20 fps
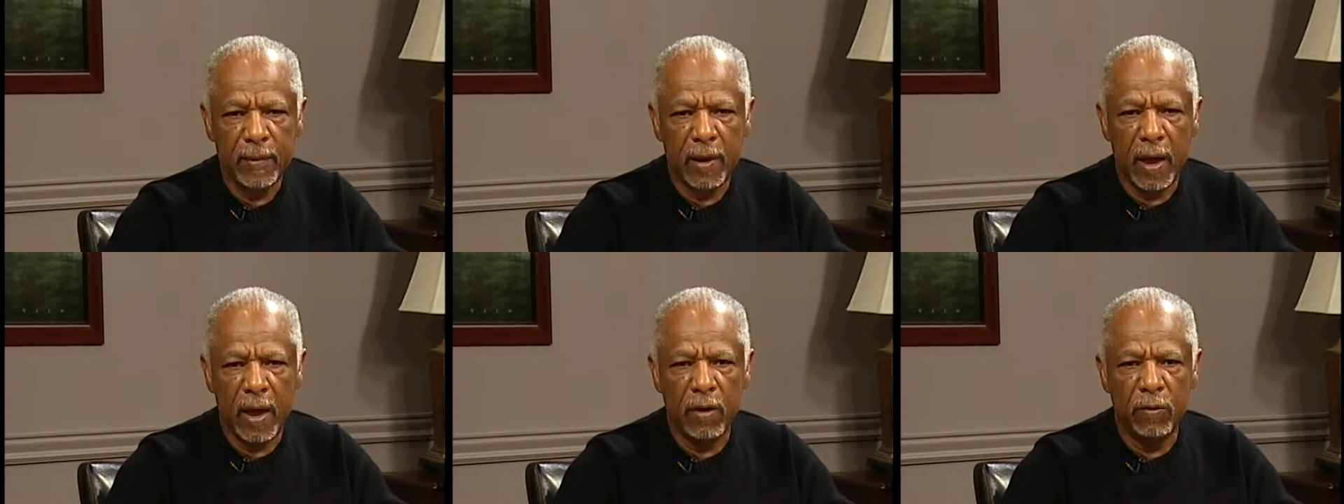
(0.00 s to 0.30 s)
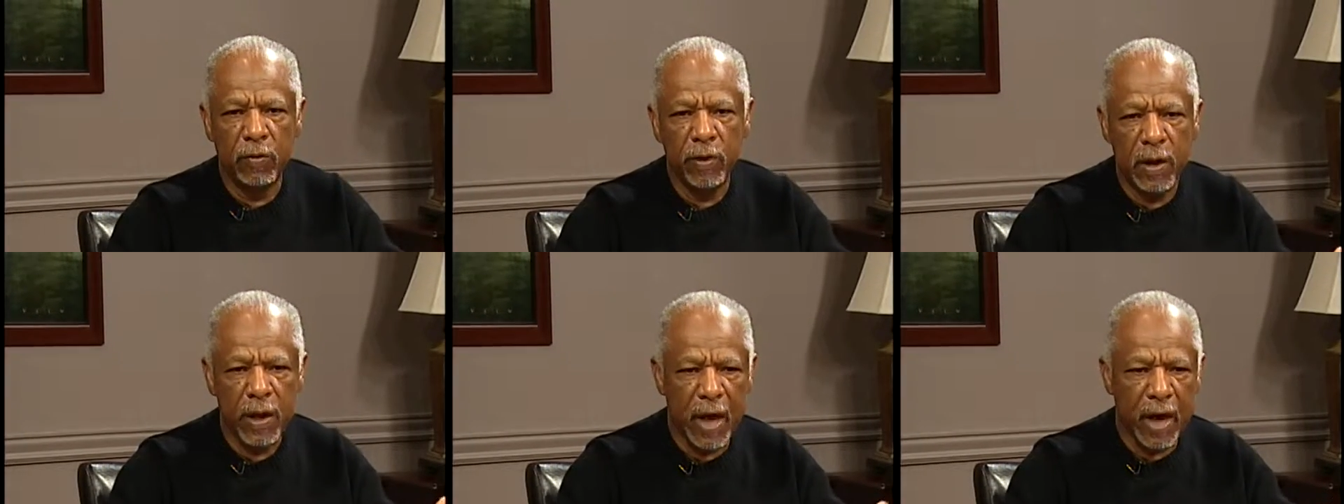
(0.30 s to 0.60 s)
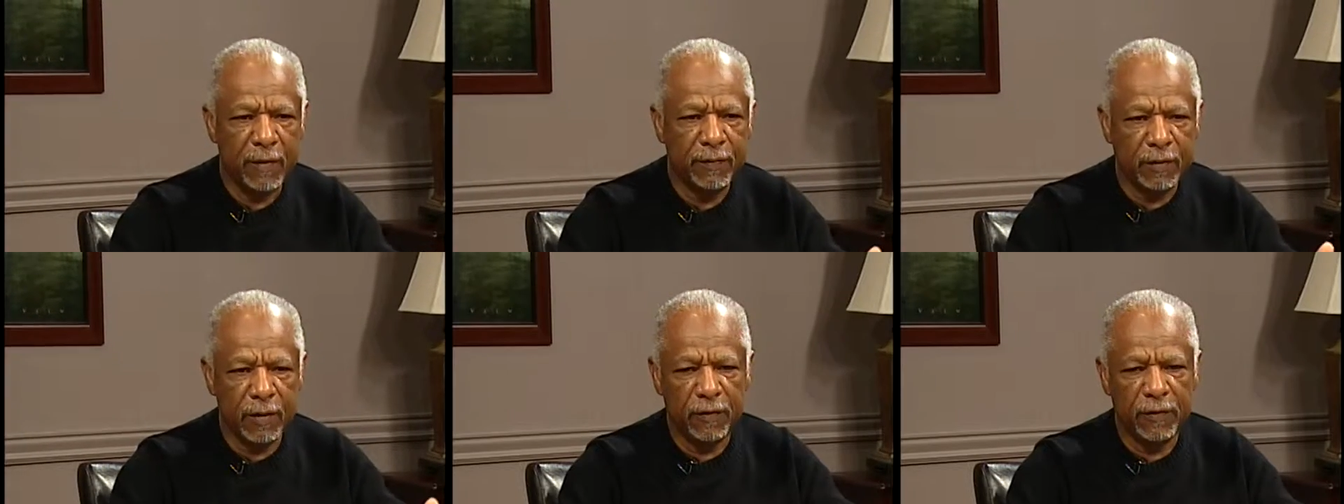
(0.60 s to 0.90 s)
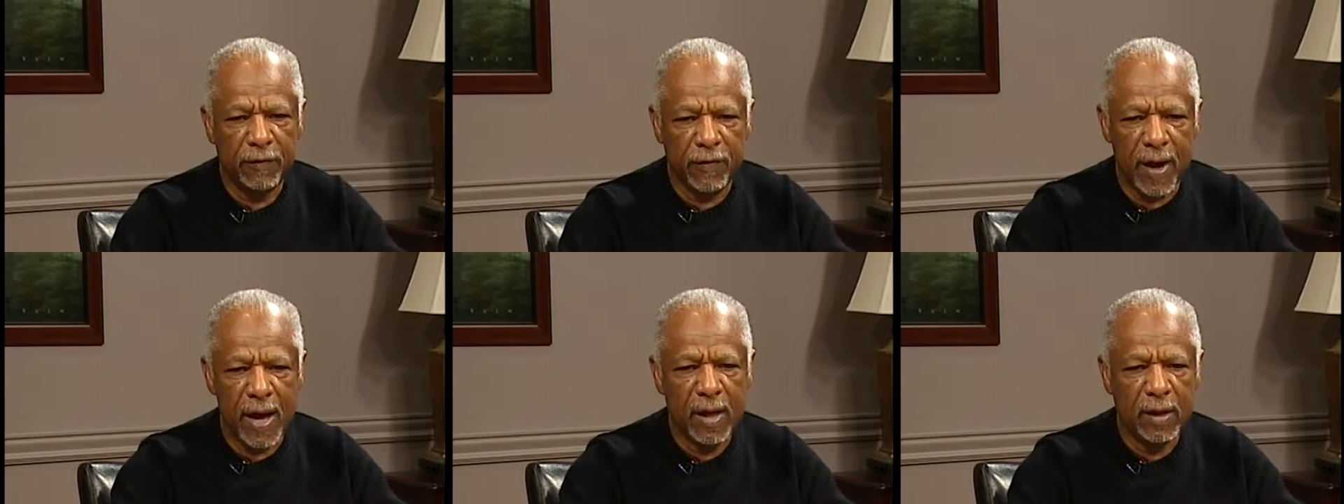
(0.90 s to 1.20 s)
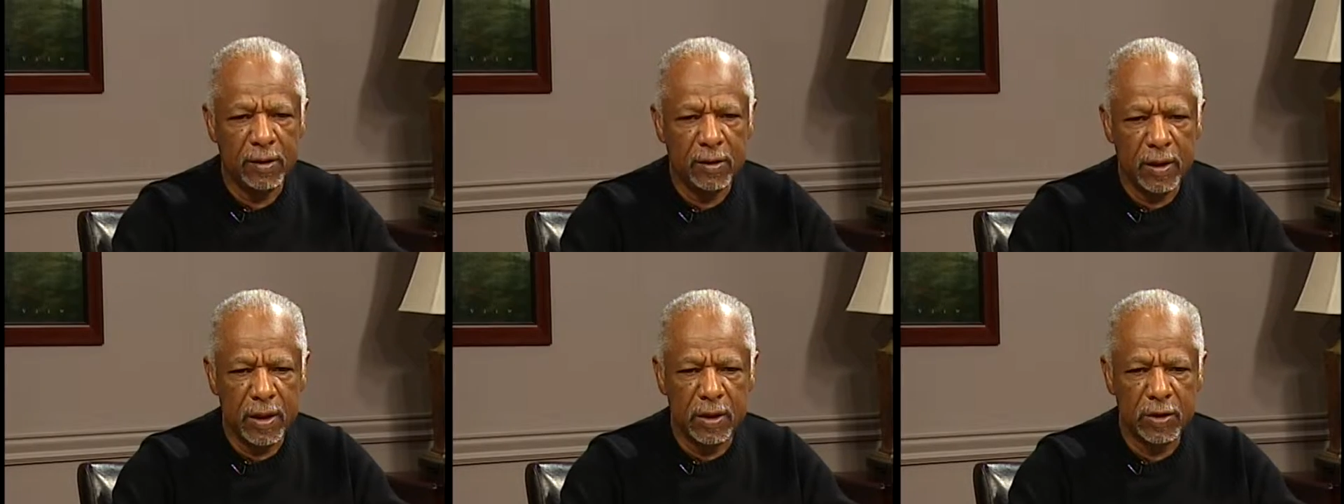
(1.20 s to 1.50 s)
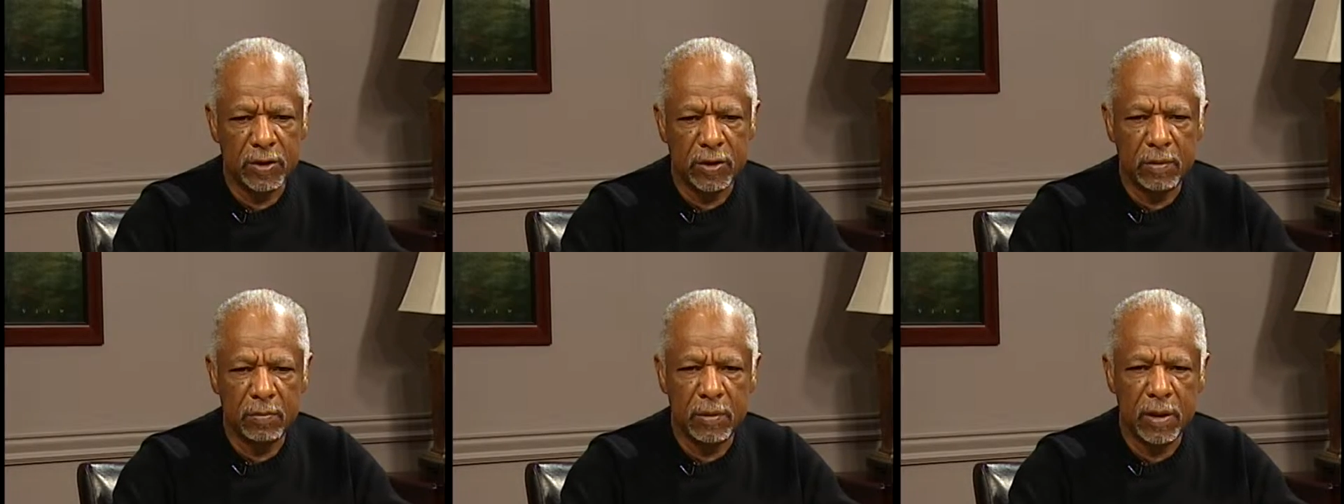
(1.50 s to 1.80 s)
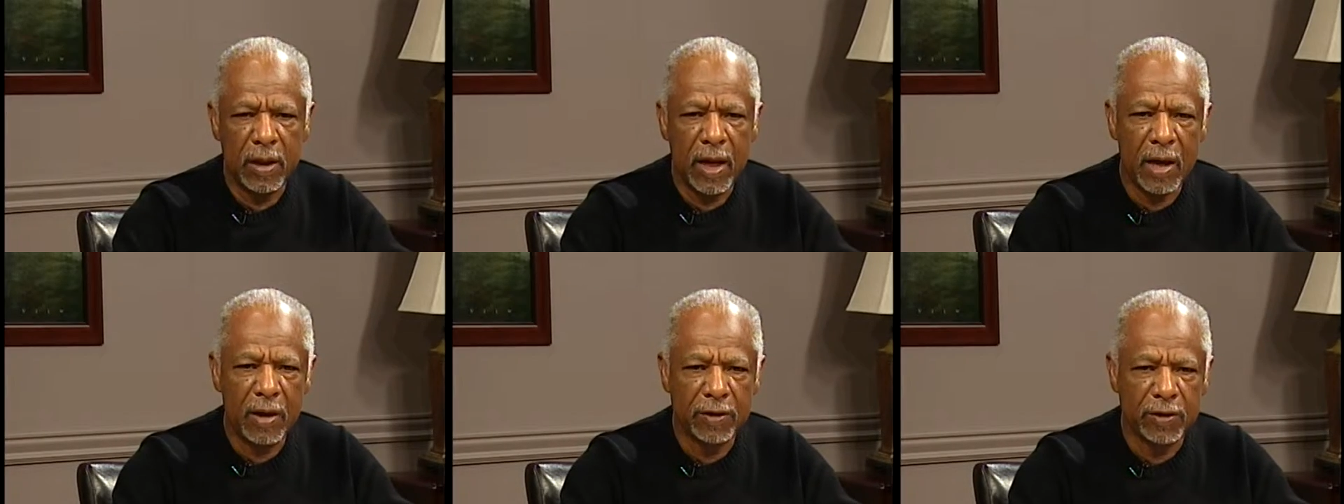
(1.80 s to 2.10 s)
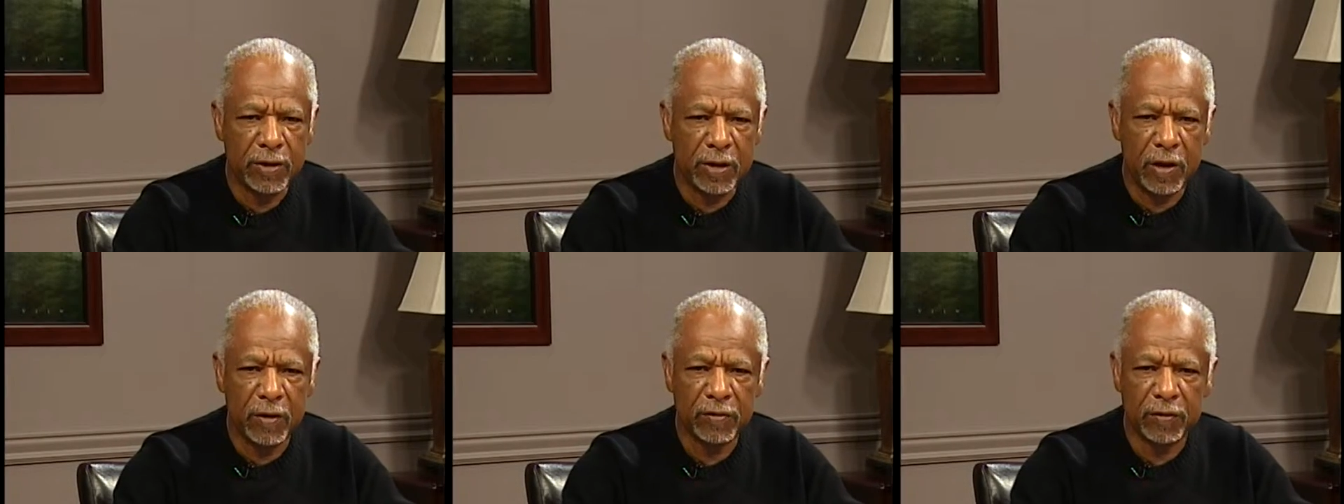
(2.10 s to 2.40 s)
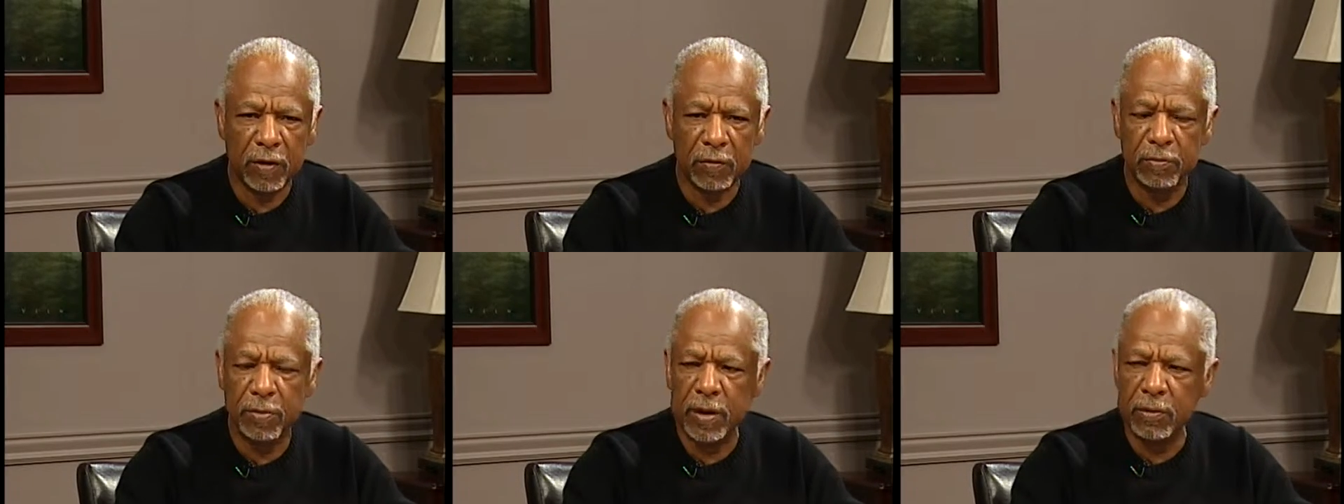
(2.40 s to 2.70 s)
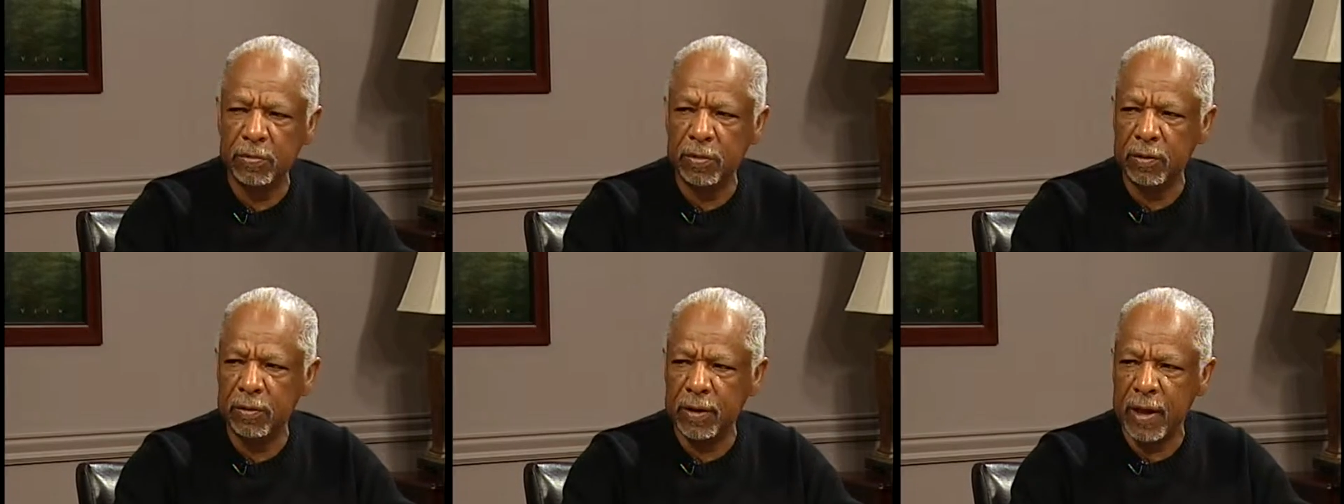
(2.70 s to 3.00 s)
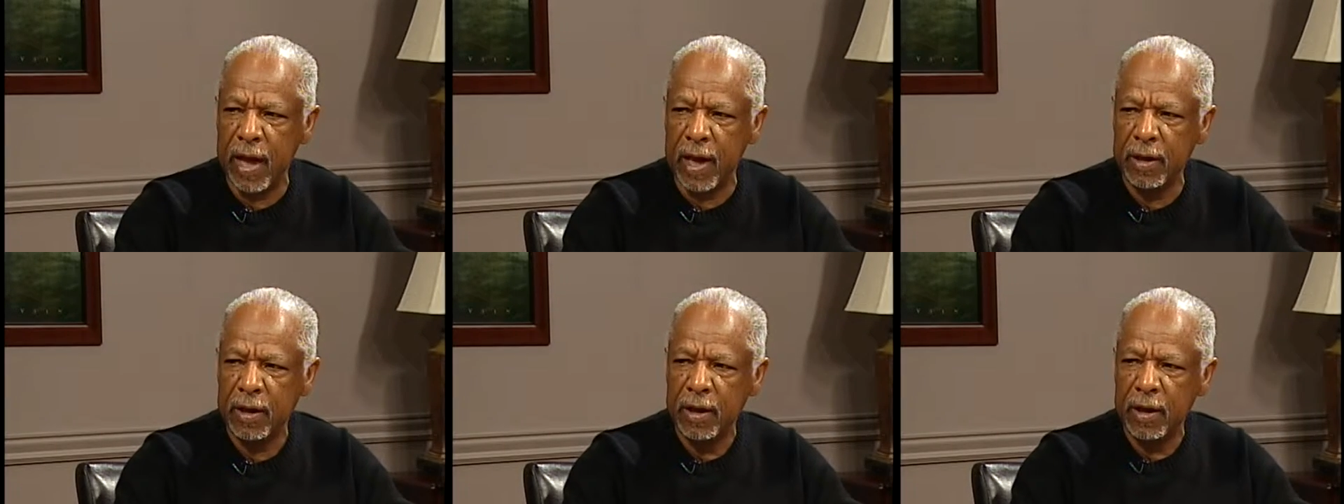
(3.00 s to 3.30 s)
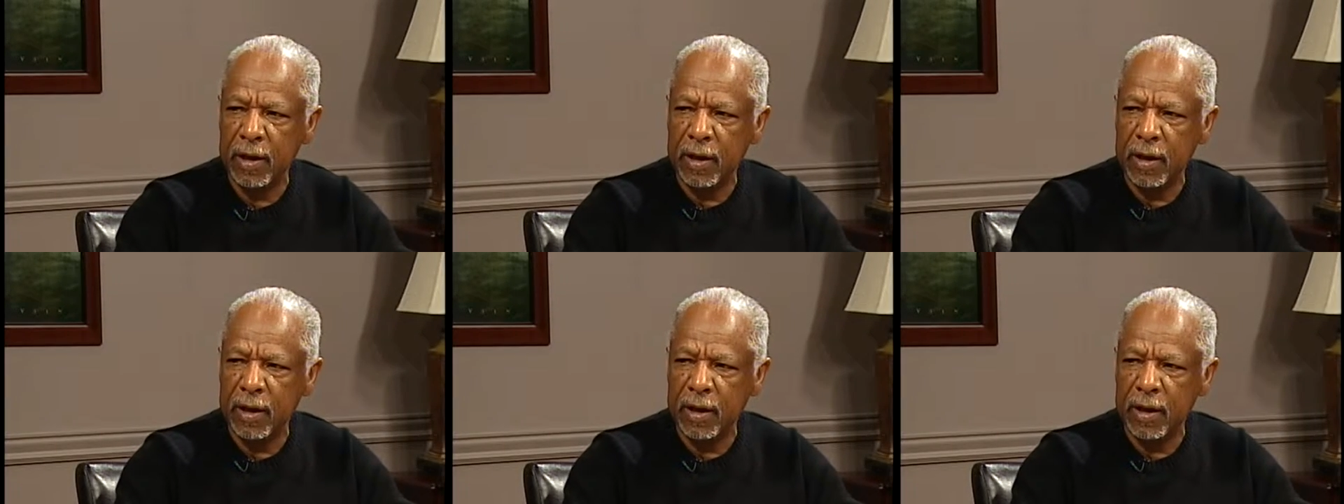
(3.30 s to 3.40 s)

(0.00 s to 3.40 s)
And we have to follow and submit ourselves to people that